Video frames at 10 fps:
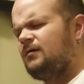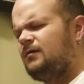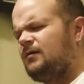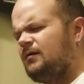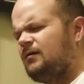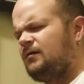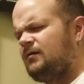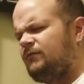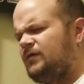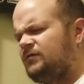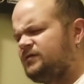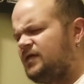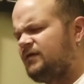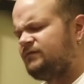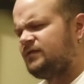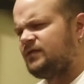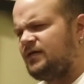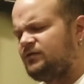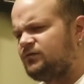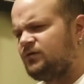failsafes and
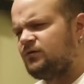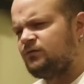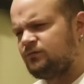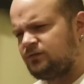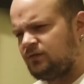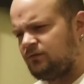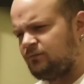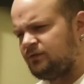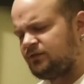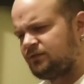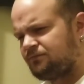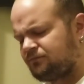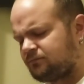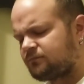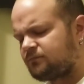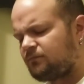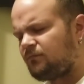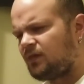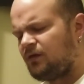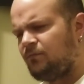Nitros, which
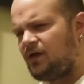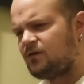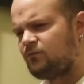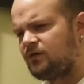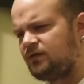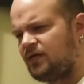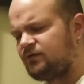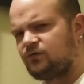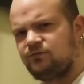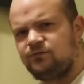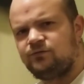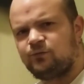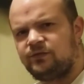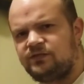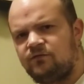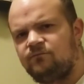back when Nitros used 27